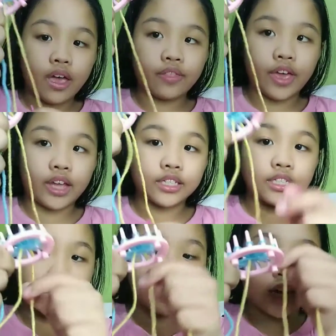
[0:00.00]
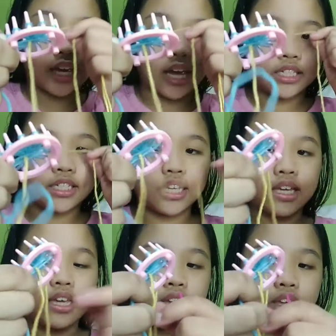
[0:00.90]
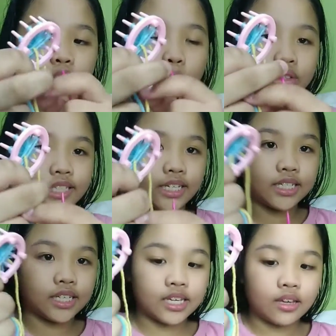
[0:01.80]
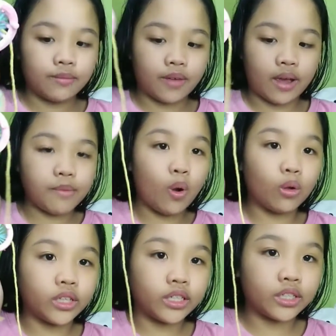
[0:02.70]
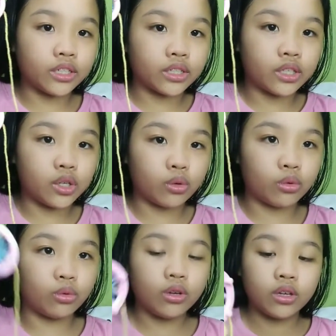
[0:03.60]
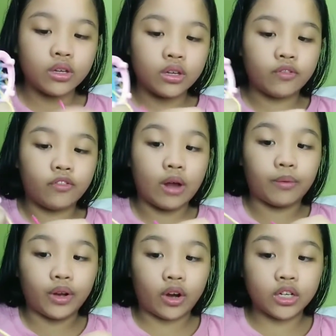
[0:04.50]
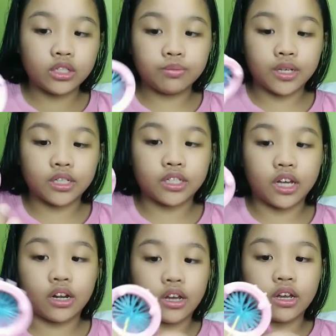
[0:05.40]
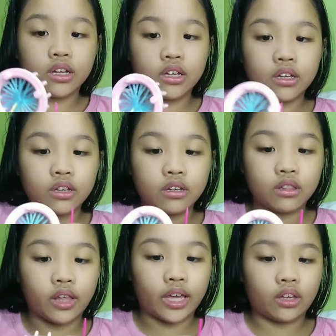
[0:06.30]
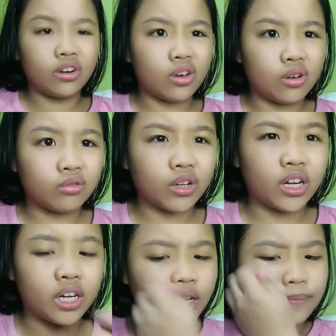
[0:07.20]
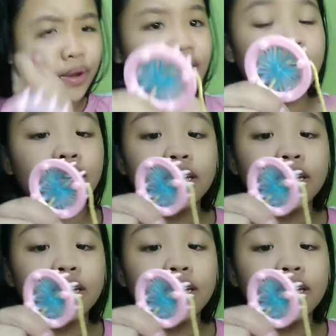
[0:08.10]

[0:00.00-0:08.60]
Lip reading: and then take it, hold it. I'm holding the two flower yarns because it's gonna, like, gonna break.